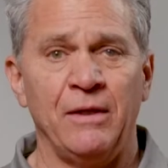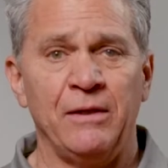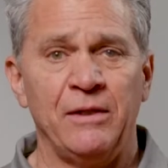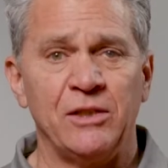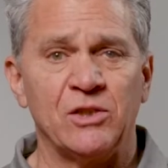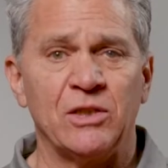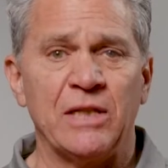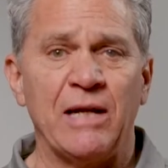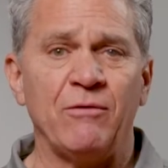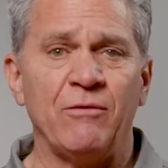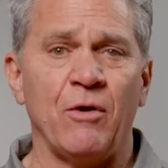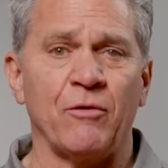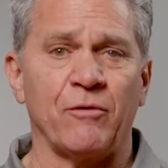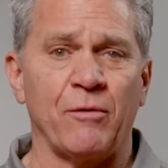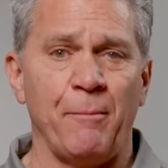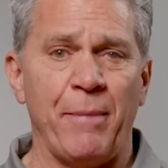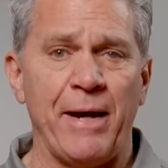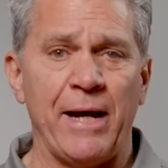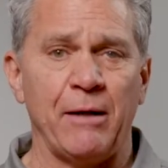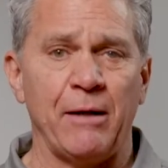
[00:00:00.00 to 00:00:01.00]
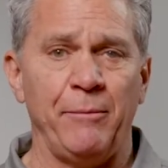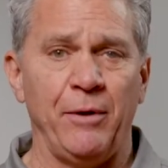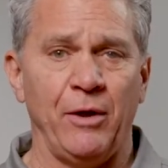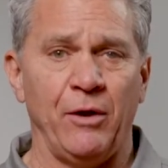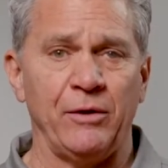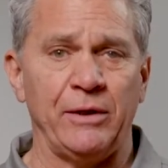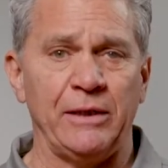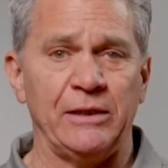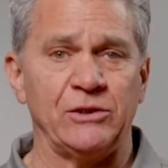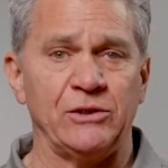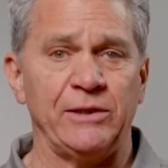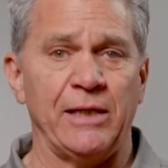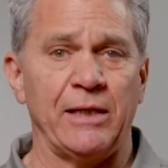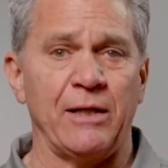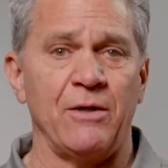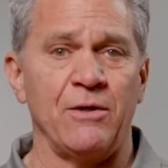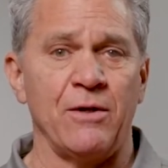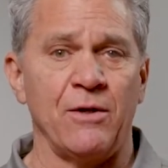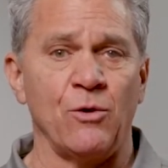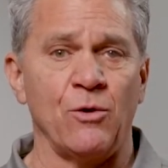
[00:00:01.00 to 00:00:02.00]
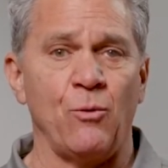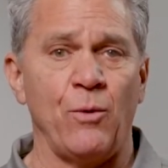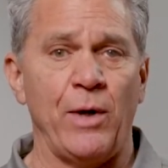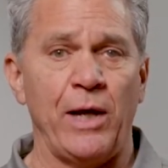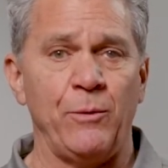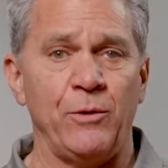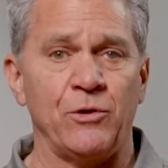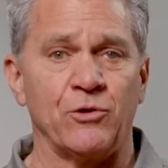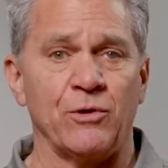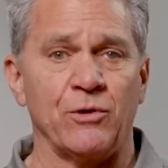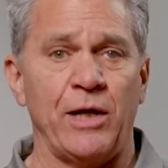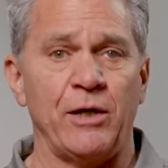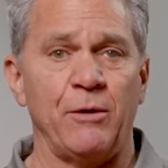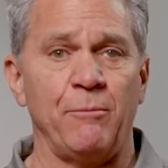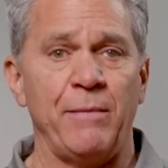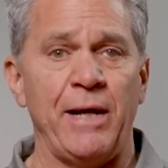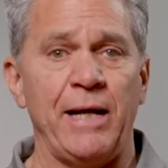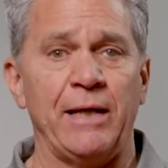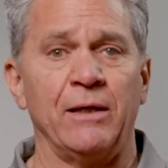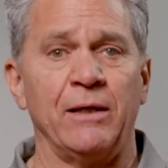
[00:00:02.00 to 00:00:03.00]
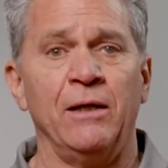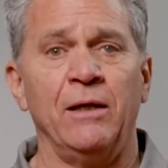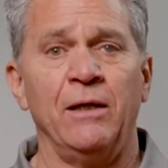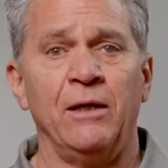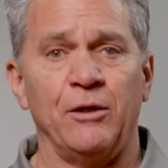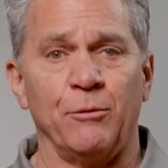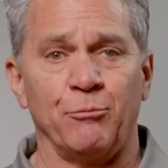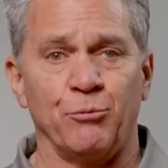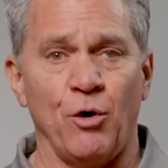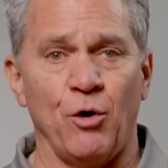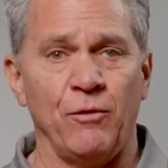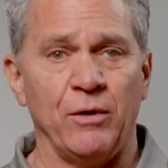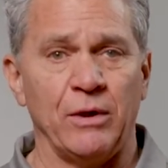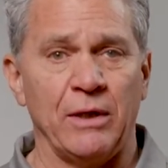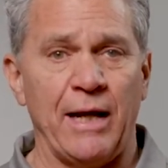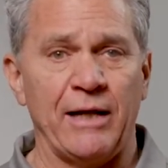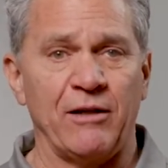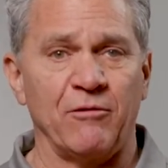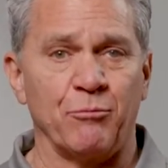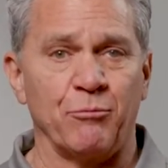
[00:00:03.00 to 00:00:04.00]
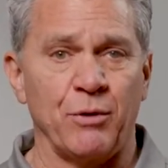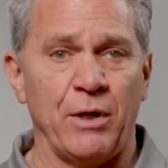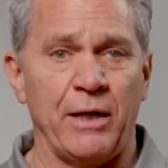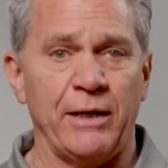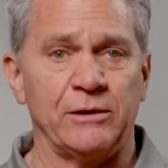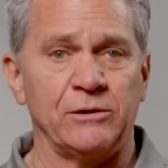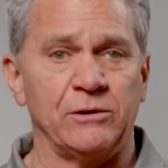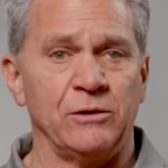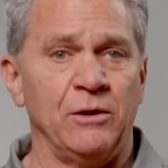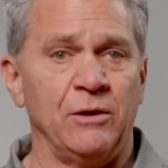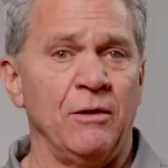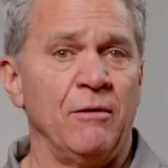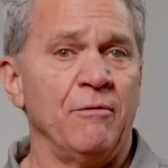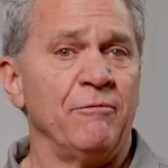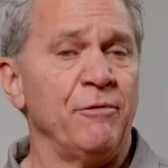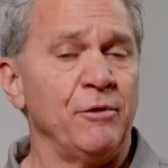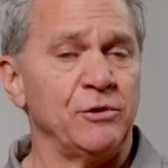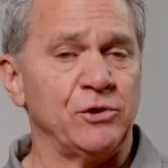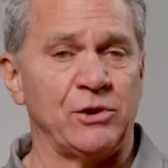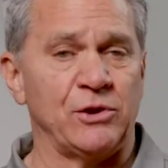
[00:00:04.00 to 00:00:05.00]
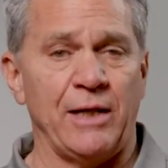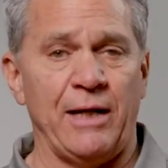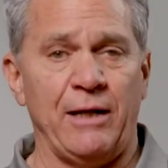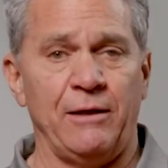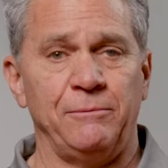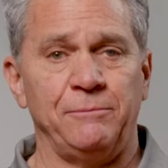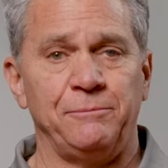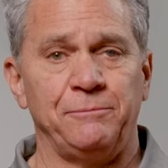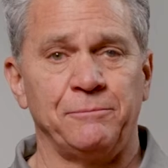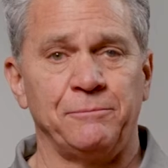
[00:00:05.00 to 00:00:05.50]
This level of compatibility is yet another way we try to make the Provo line of products versatile.